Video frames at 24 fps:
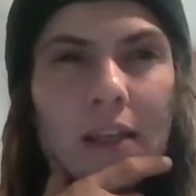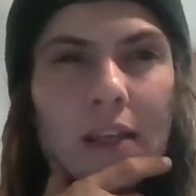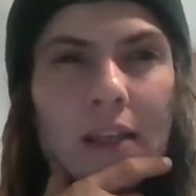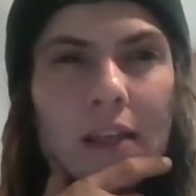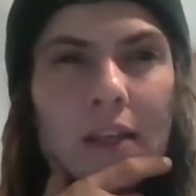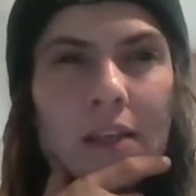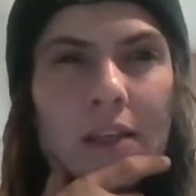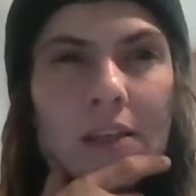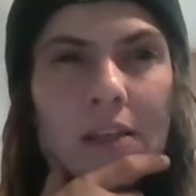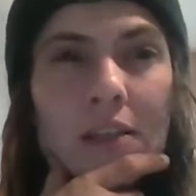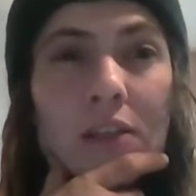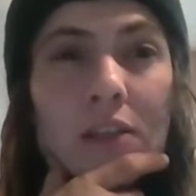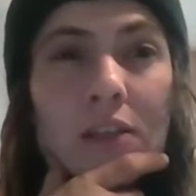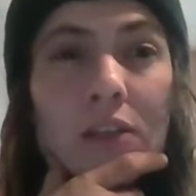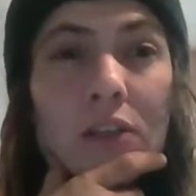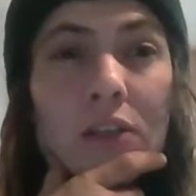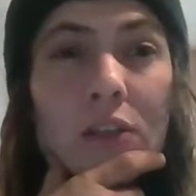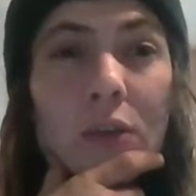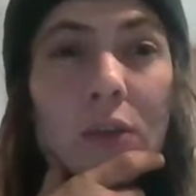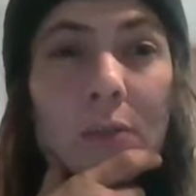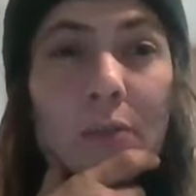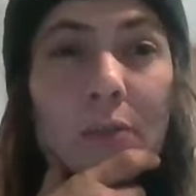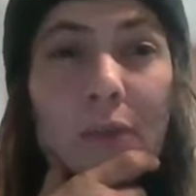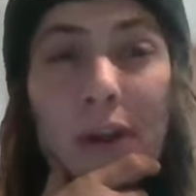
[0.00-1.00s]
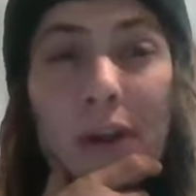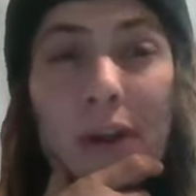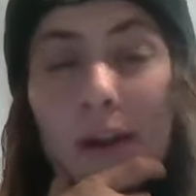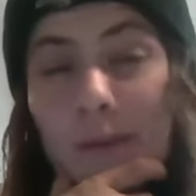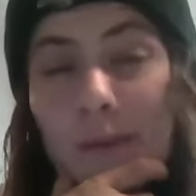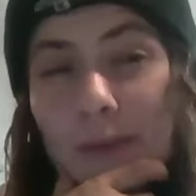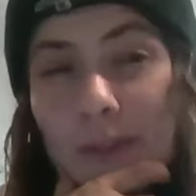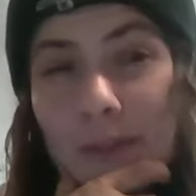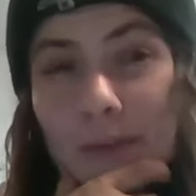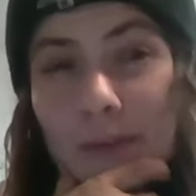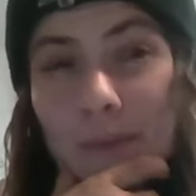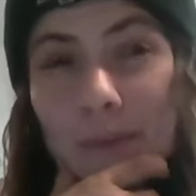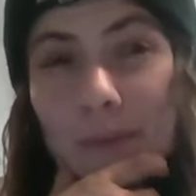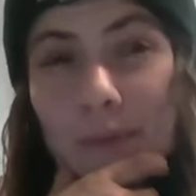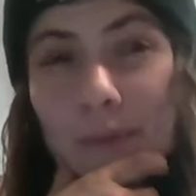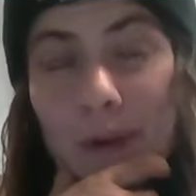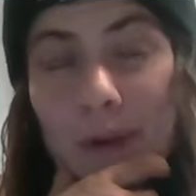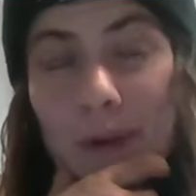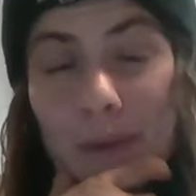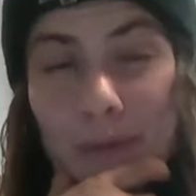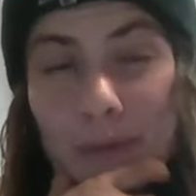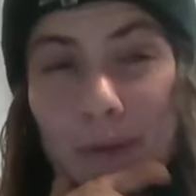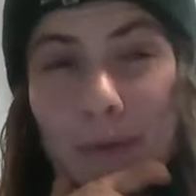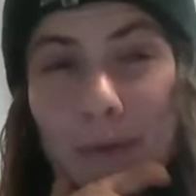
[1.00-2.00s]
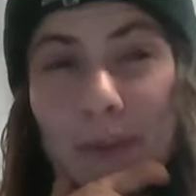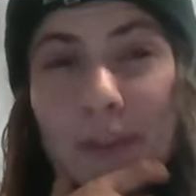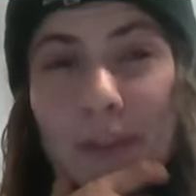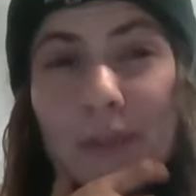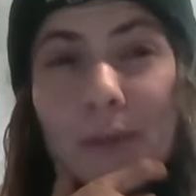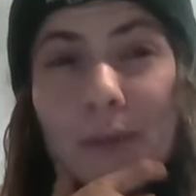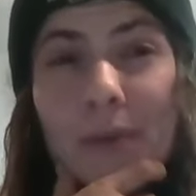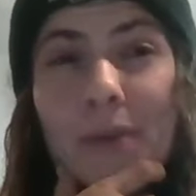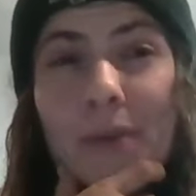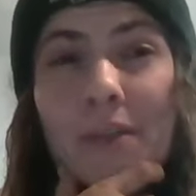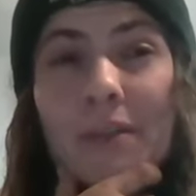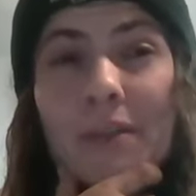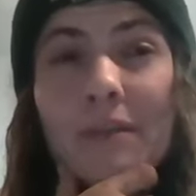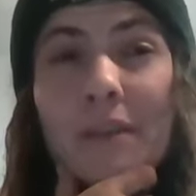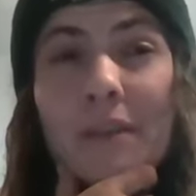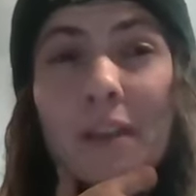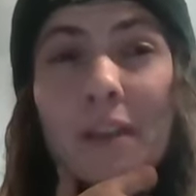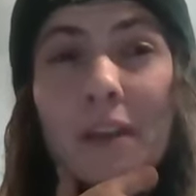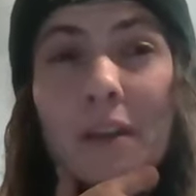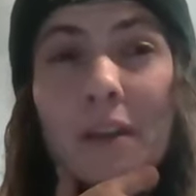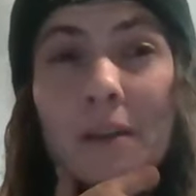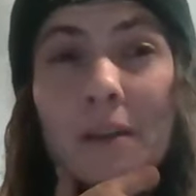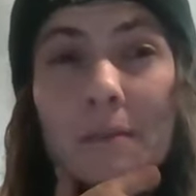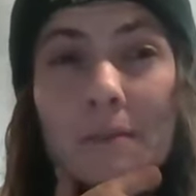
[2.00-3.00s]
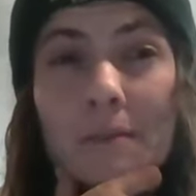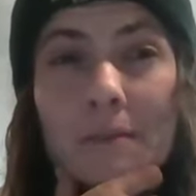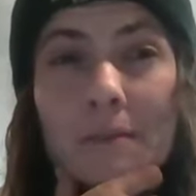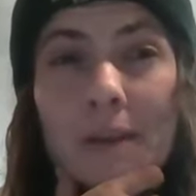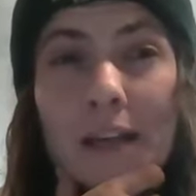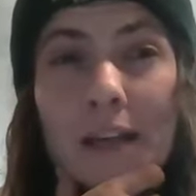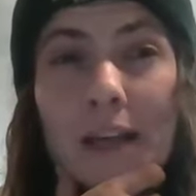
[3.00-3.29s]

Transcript: is your primary source of income?